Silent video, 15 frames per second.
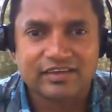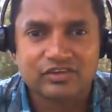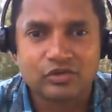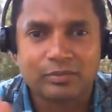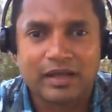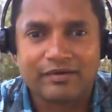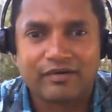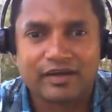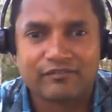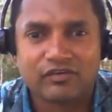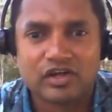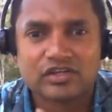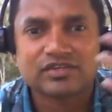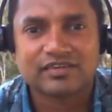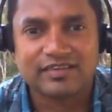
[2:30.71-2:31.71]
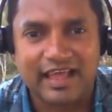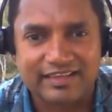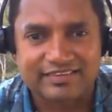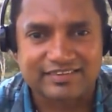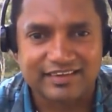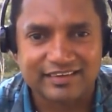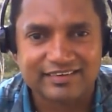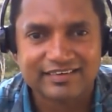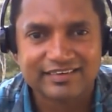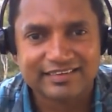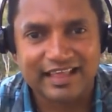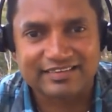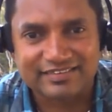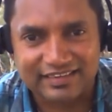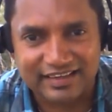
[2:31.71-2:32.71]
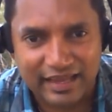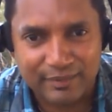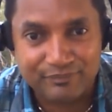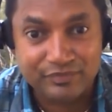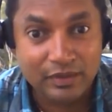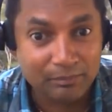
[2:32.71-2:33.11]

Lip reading: You buy one watch, that's it. That's the game.